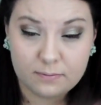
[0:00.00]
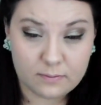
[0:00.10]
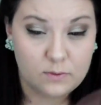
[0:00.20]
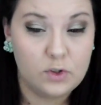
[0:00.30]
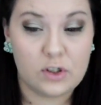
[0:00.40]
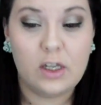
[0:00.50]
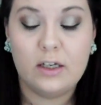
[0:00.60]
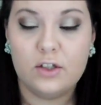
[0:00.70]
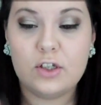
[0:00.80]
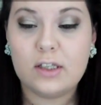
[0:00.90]

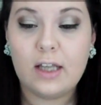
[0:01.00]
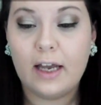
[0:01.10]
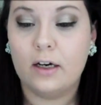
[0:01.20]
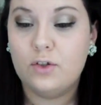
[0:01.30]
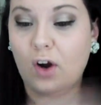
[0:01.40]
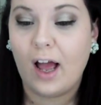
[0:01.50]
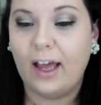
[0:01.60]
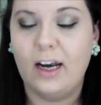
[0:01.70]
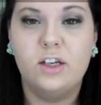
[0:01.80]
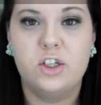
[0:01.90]
then just let it dry,
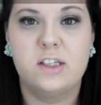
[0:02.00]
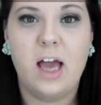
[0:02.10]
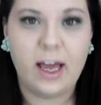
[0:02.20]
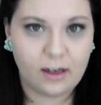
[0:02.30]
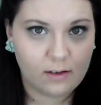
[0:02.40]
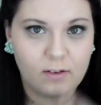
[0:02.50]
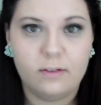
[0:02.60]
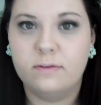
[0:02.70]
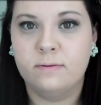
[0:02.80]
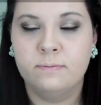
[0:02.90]
and it just kind of
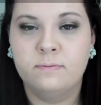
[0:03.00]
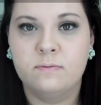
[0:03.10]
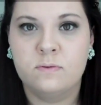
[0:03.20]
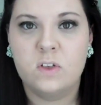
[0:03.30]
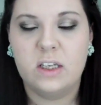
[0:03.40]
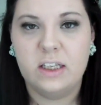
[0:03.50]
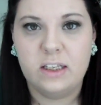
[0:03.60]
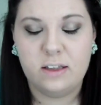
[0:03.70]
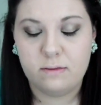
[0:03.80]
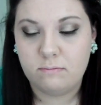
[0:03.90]

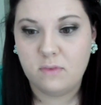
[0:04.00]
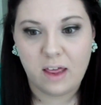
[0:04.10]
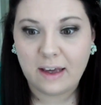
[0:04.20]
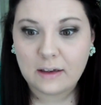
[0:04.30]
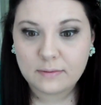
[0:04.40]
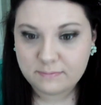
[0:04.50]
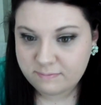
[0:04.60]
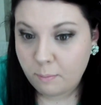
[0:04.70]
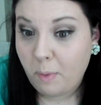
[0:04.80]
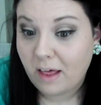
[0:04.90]
like
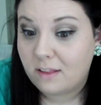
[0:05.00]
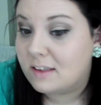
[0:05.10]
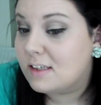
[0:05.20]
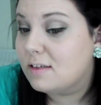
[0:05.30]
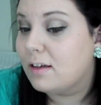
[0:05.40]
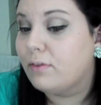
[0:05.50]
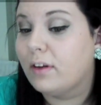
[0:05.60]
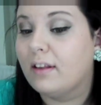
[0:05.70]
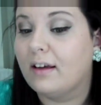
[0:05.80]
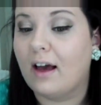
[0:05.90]
balances
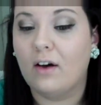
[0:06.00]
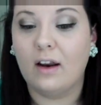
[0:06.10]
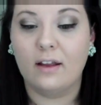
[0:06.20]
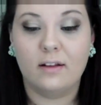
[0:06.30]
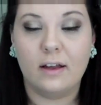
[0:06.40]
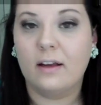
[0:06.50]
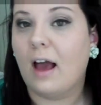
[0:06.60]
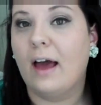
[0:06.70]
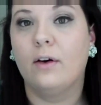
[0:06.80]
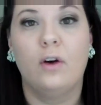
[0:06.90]
everything out, I think.
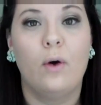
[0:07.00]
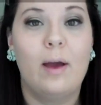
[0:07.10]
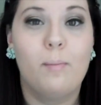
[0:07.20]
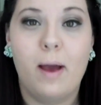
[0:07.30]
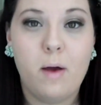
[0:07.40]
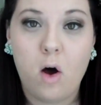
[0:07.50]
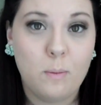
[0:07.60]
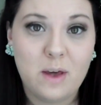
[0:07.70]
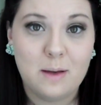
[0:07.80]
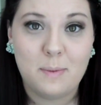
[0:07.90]
I don't know. It might all
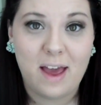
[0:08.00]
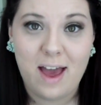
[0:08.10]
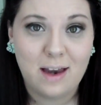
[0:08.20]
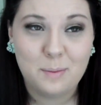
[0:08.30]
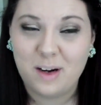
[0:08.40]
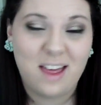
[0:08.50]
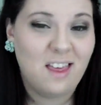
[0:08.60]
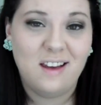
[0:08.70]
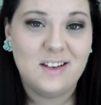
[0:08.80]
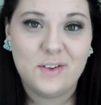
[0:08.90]
be in my head, but I
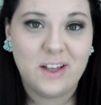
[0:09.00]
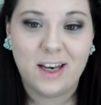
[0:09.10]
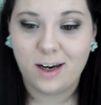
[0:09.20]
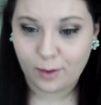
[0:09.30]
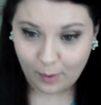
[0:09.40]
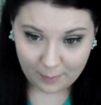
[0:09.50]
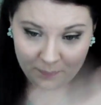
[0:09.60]
like doing it anyway.